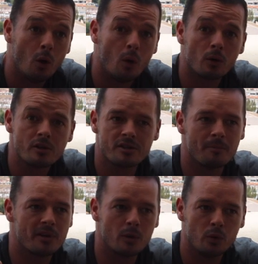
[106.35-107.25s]
or
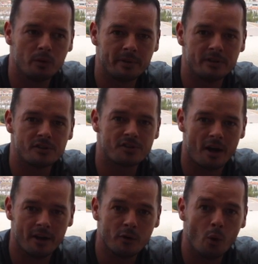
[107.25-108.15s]
something will be
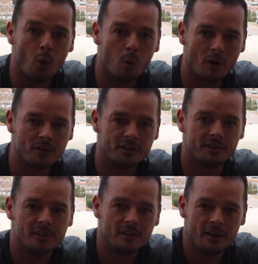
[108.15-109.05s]
desired or
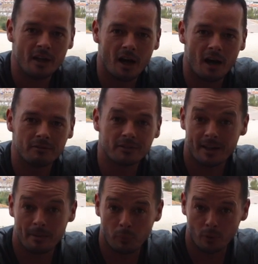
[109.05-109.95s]
wanted after
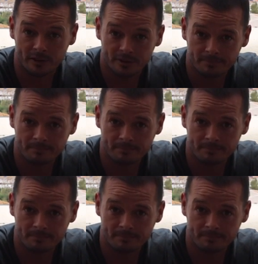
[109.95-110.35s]
that point.